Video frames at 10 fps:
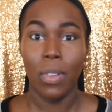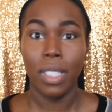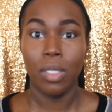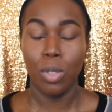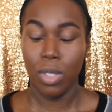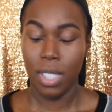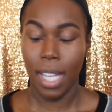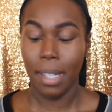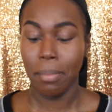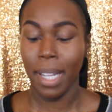I'm going to
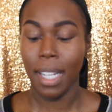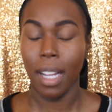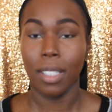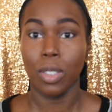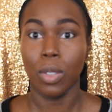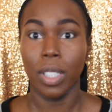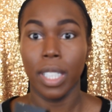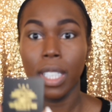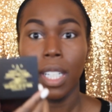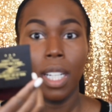set my
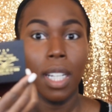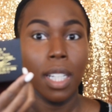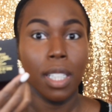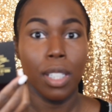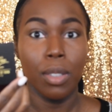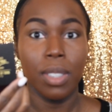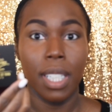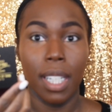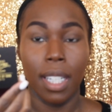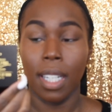contour
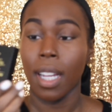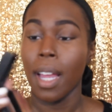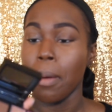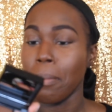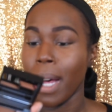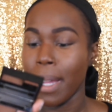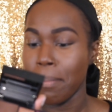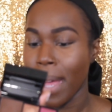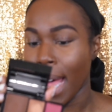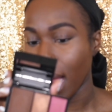using my
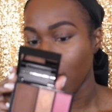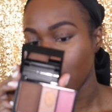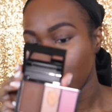MAC